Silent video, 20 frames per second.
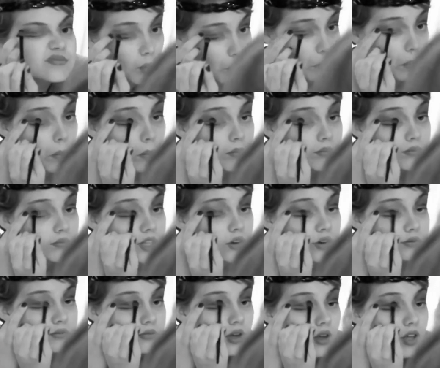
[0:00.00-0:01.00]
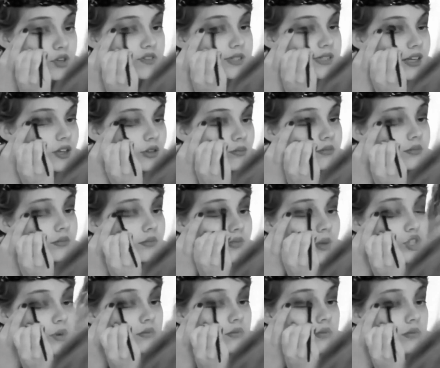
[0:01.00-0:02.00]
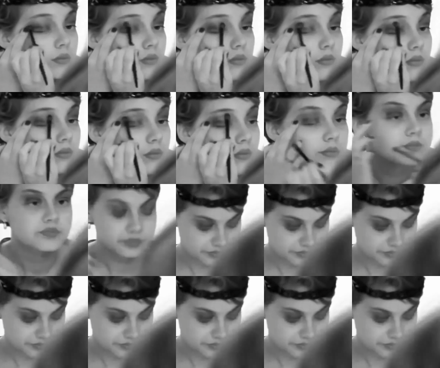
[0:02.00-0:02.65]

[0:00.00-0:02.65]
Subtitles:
eyeshadow cannot be too much.